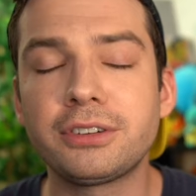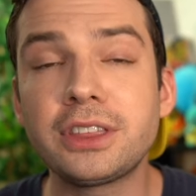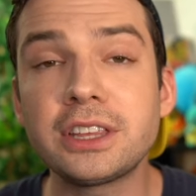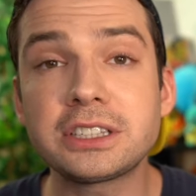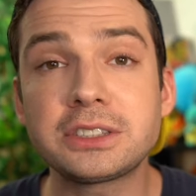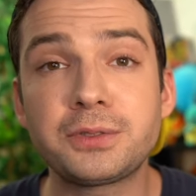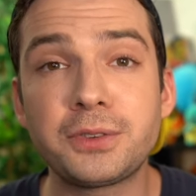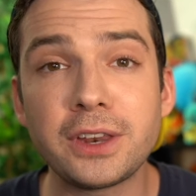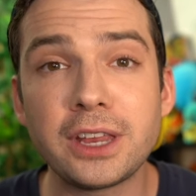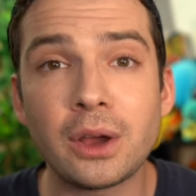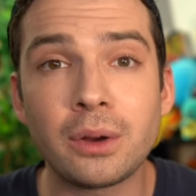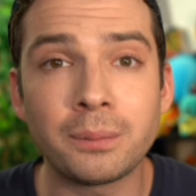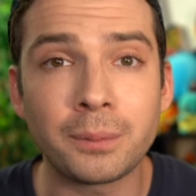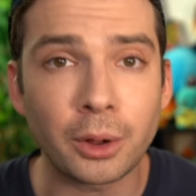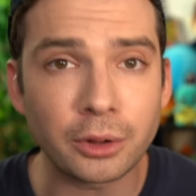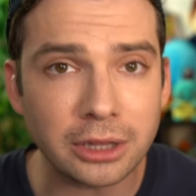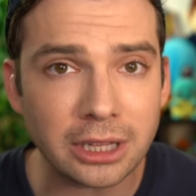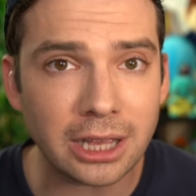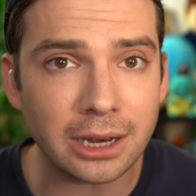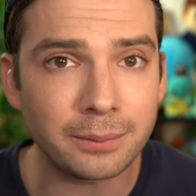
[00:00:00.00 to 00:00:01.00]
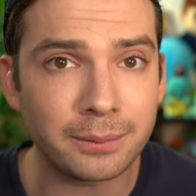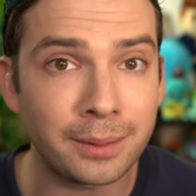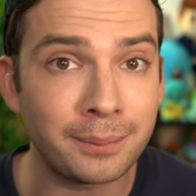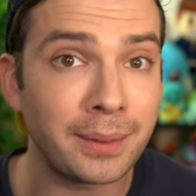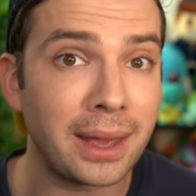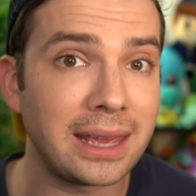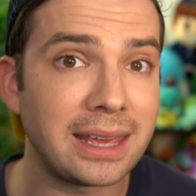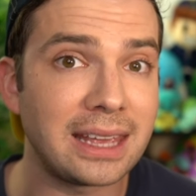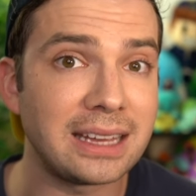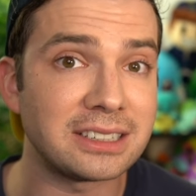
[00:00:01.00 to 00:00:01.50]
this video, I'm only gonna be
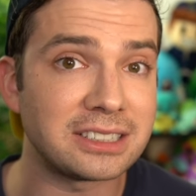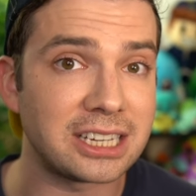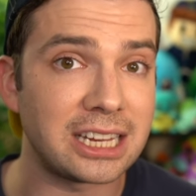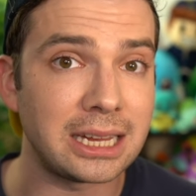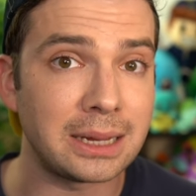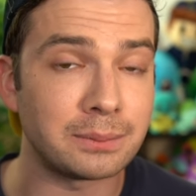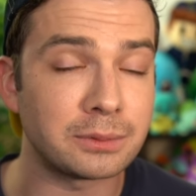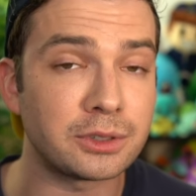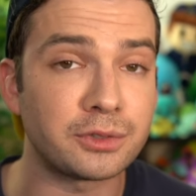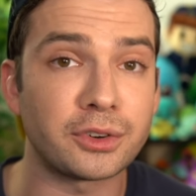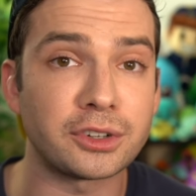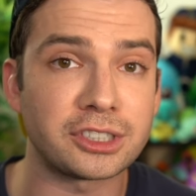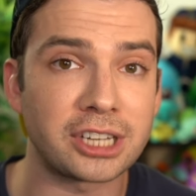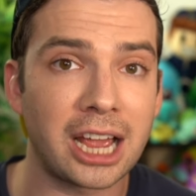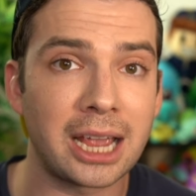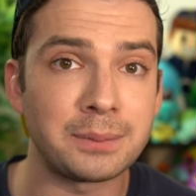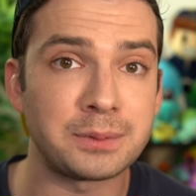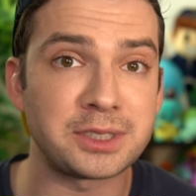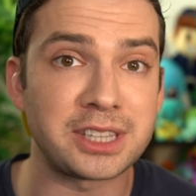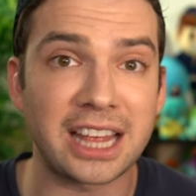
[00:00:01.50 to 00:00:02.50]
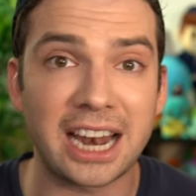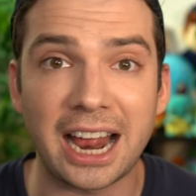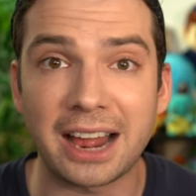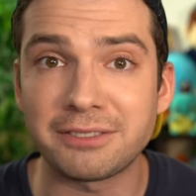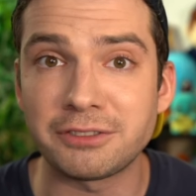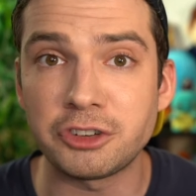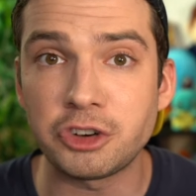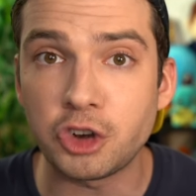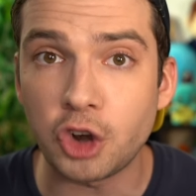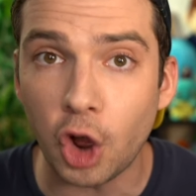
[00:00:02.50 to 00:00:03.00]
making teams for types that have
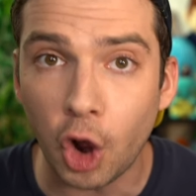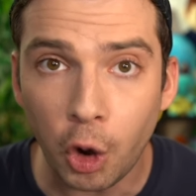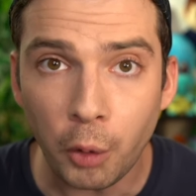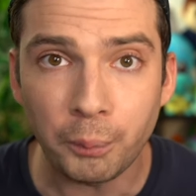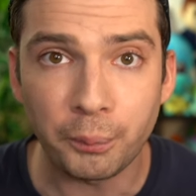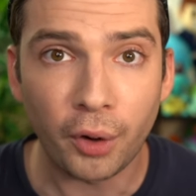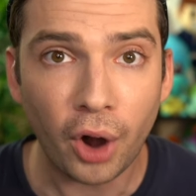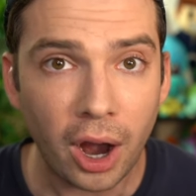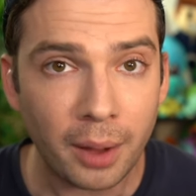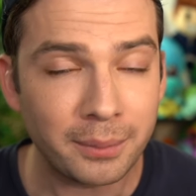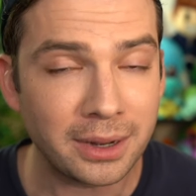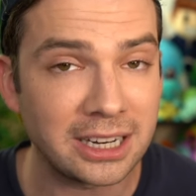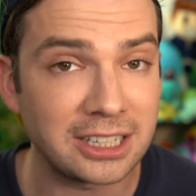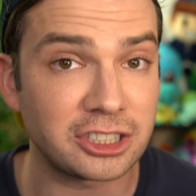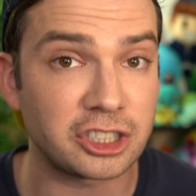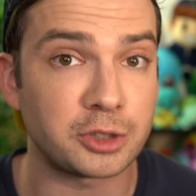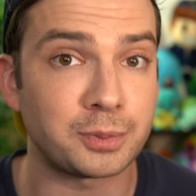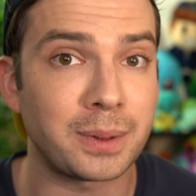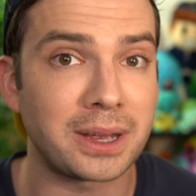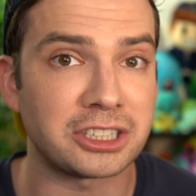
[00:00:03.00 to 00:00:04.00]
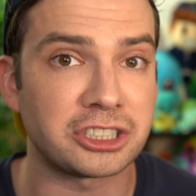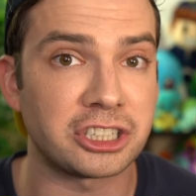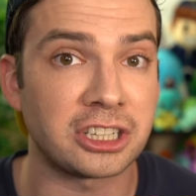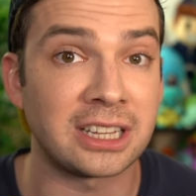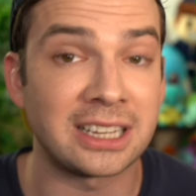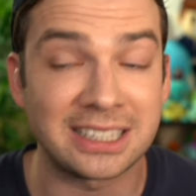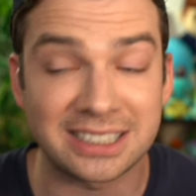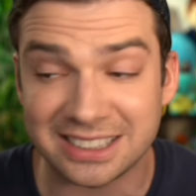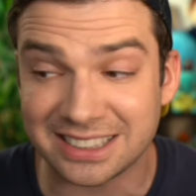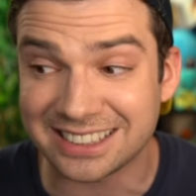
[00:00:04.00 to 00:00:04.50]
no prominent
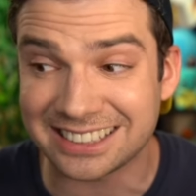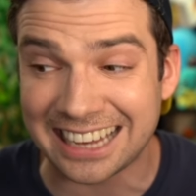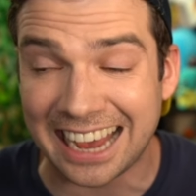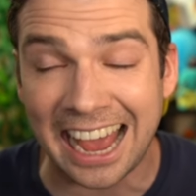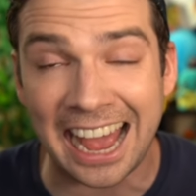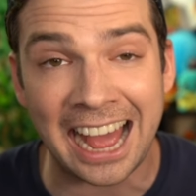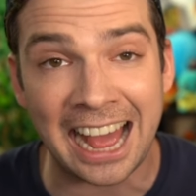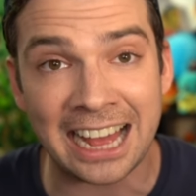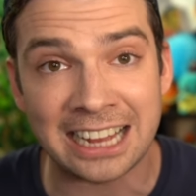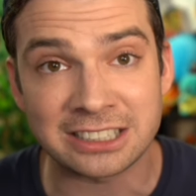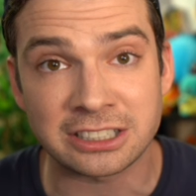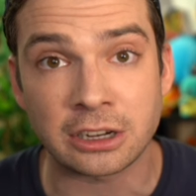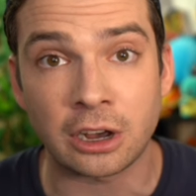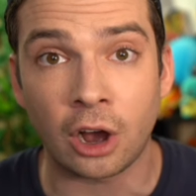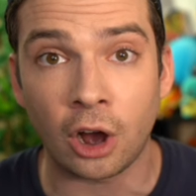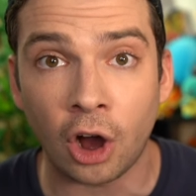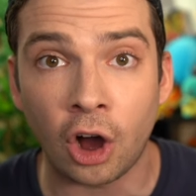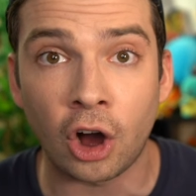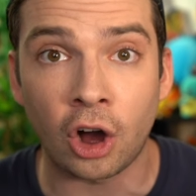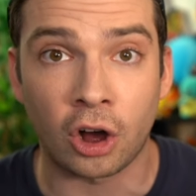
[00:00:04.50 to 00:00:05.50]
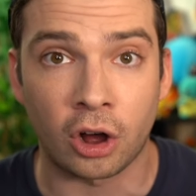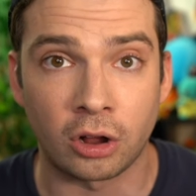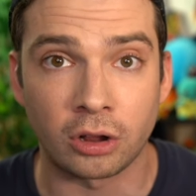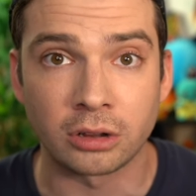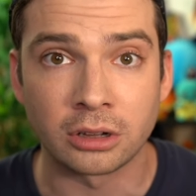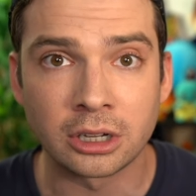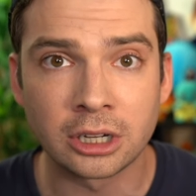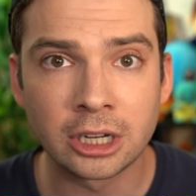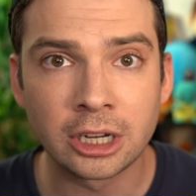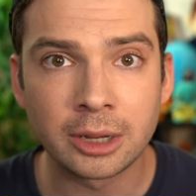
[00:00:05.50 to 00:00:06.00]
specialists at all,
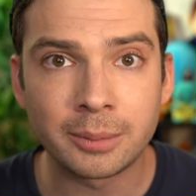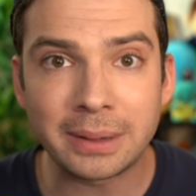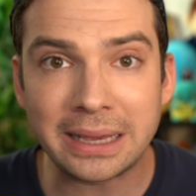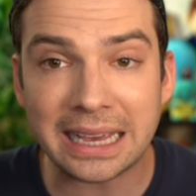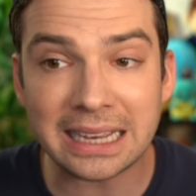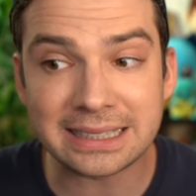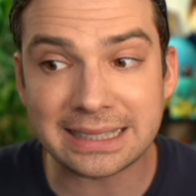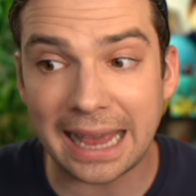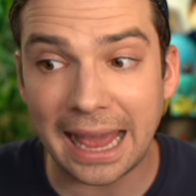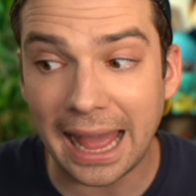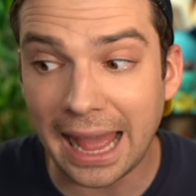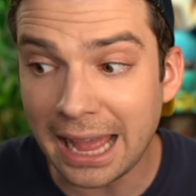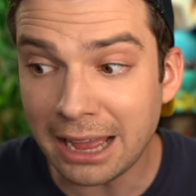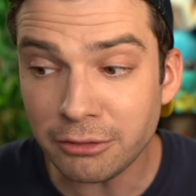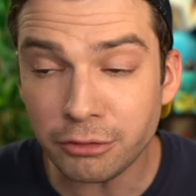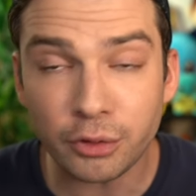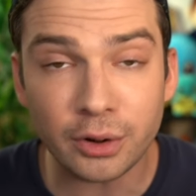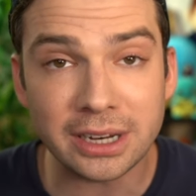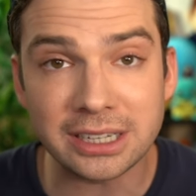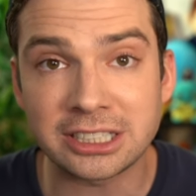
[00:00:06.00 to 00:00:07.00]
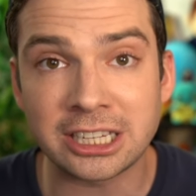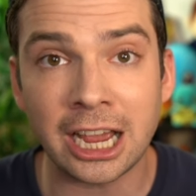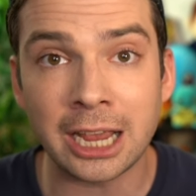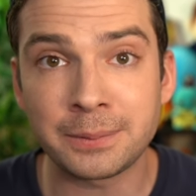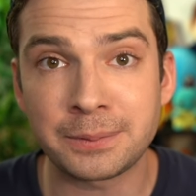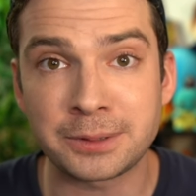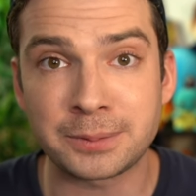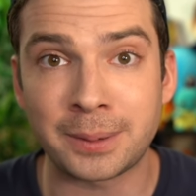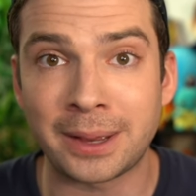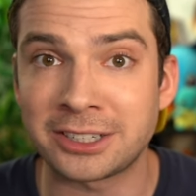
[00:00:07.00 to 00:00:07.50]
because every type
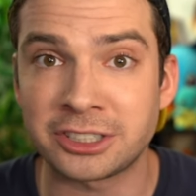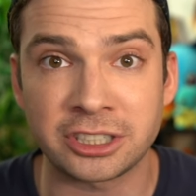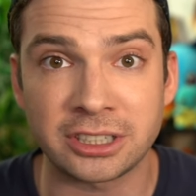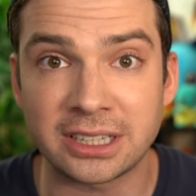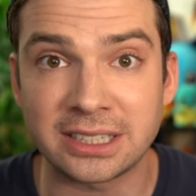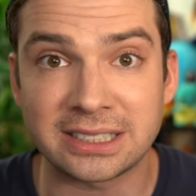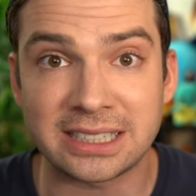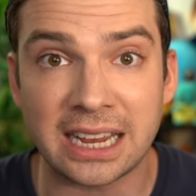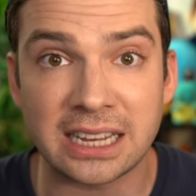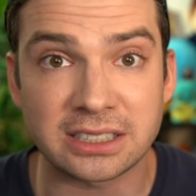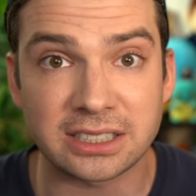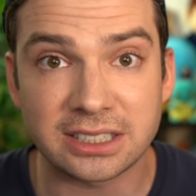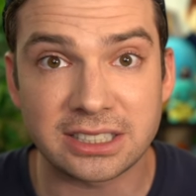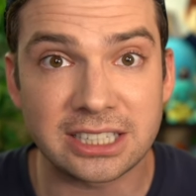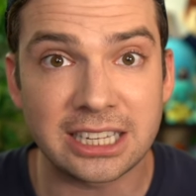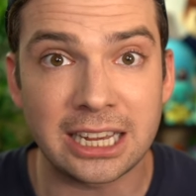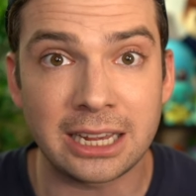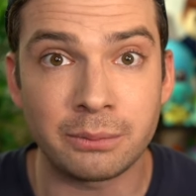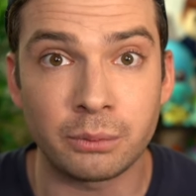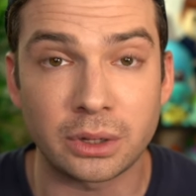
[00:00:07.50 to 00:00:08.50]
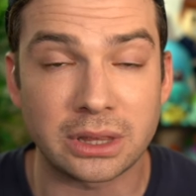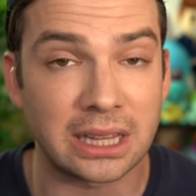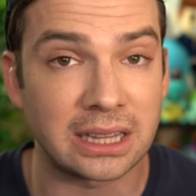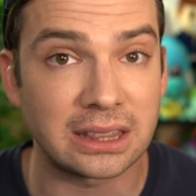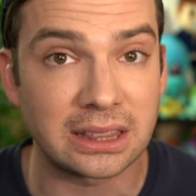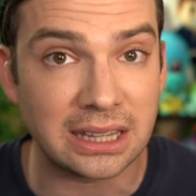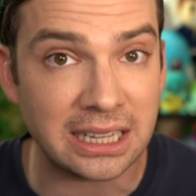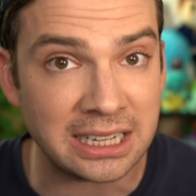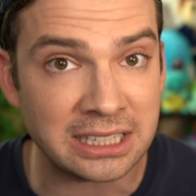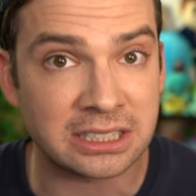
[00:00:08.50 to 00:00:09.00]
specialist has a team with at
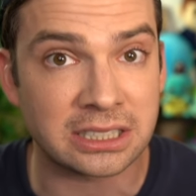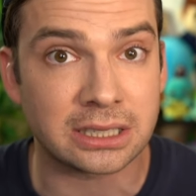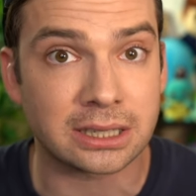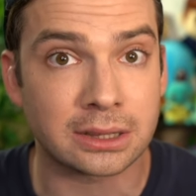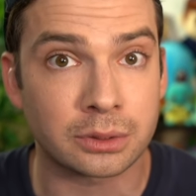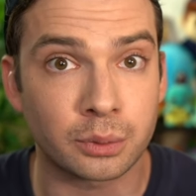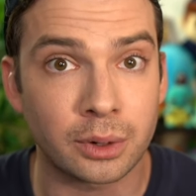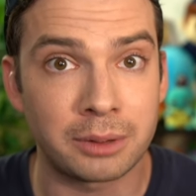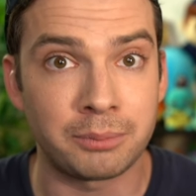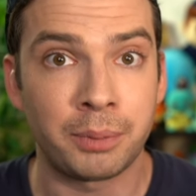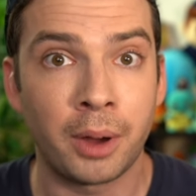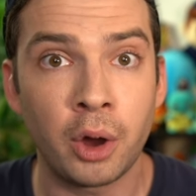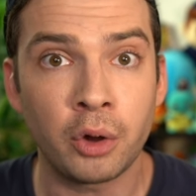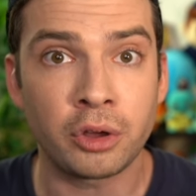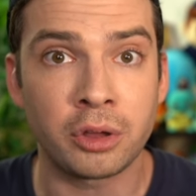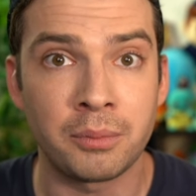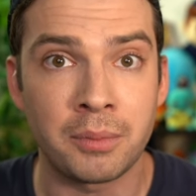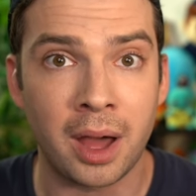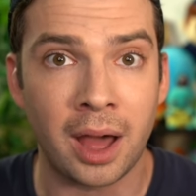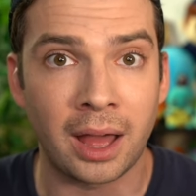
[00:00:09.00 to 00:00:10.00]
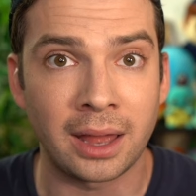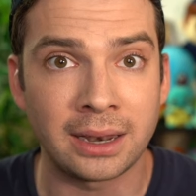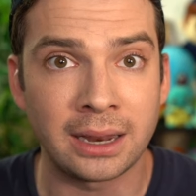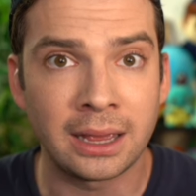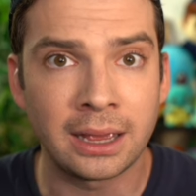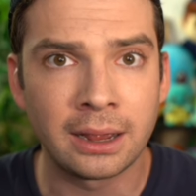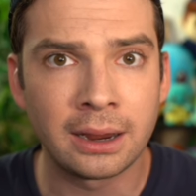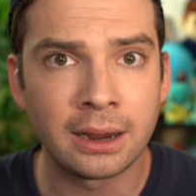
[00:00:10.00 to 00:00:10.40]
least 3 Pokemon,